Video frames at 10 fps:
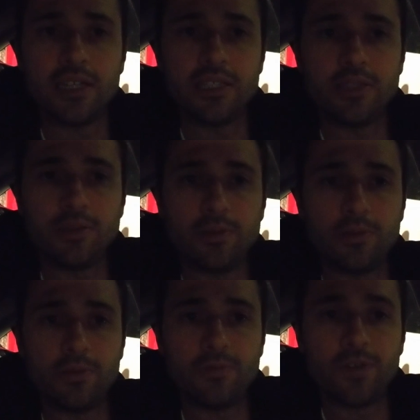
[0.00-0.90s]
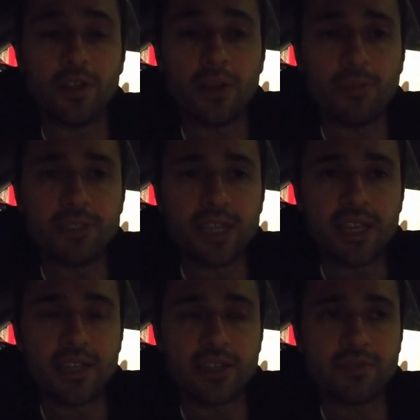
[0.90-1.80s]
to fill up a
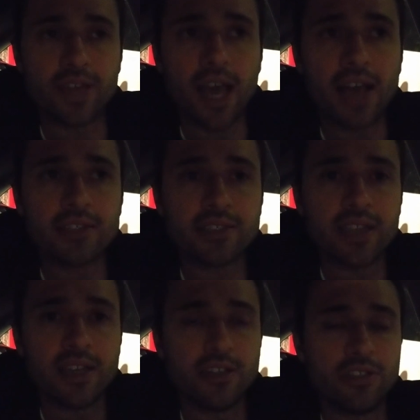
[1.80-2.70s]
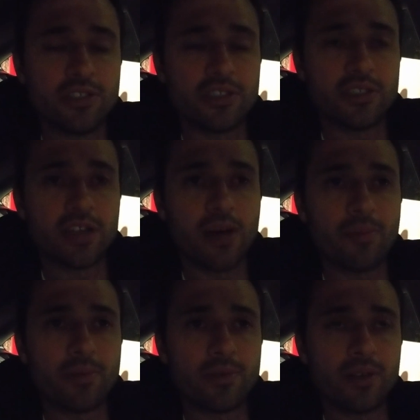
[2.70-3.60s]
tank of gas, just to
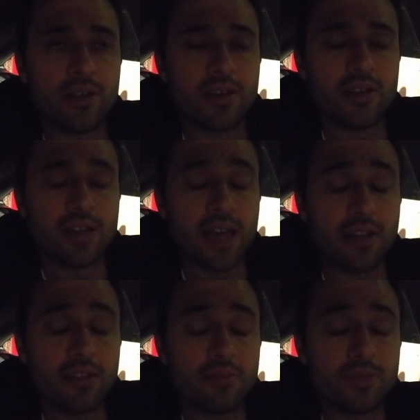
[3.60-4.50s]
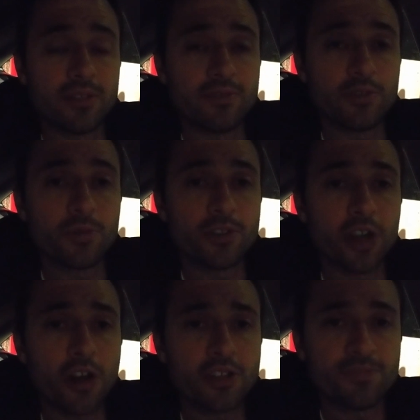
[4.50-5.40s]
add a little bit of
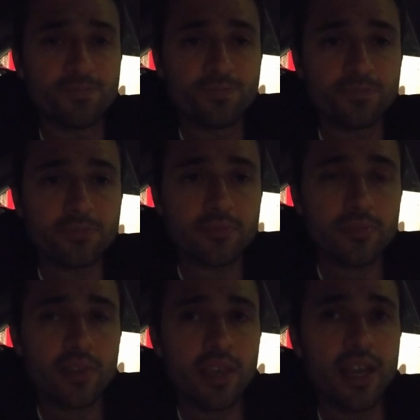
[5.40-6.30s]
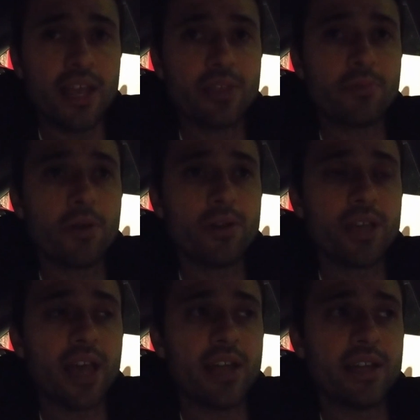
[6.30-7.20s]
supercharge. And I hit the road
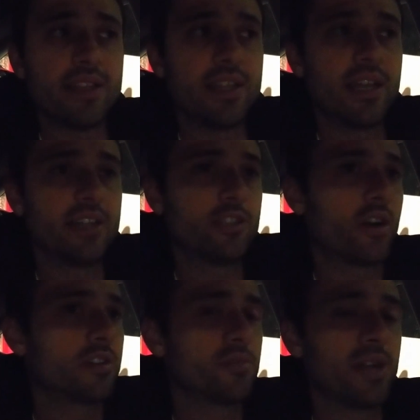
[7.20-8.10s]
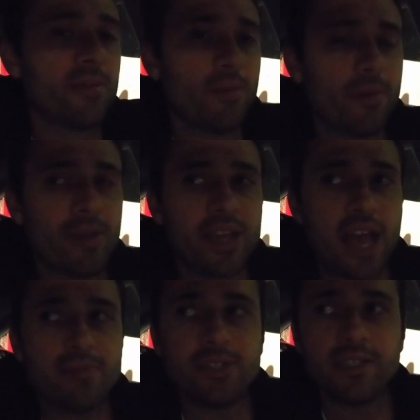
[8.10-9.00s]
again, and then I charge when I'm up at my
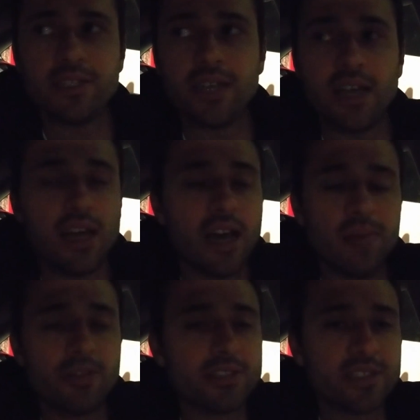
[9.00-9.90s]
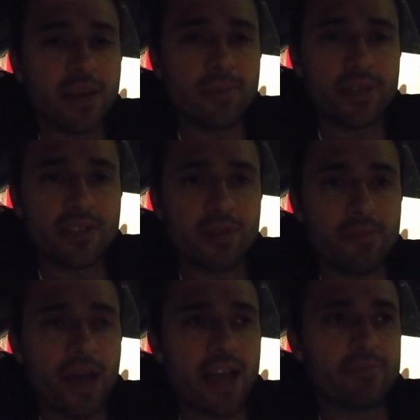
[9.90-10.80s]
cabin, and I'm not stopping on the way
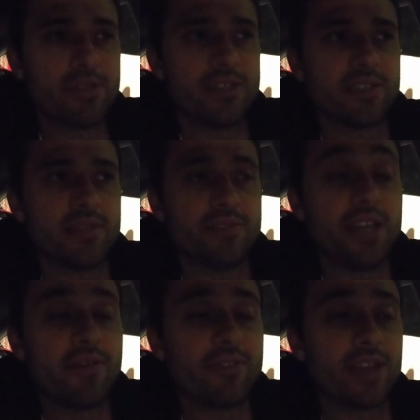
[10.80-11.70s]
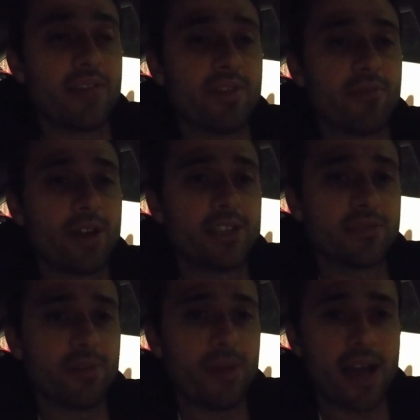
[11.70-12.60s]
back because I'll definitely have enough range
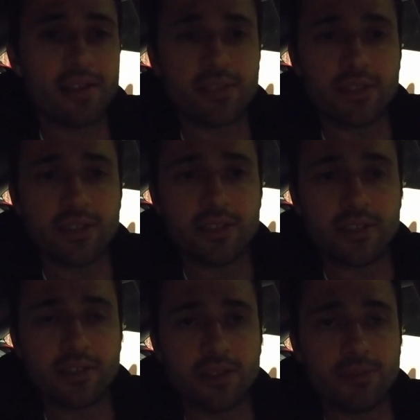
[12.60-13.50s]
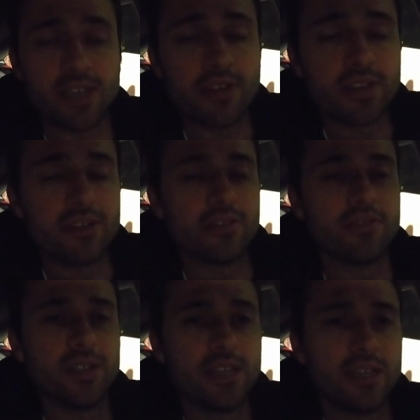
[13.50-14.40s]
on the way back. The coming down the hill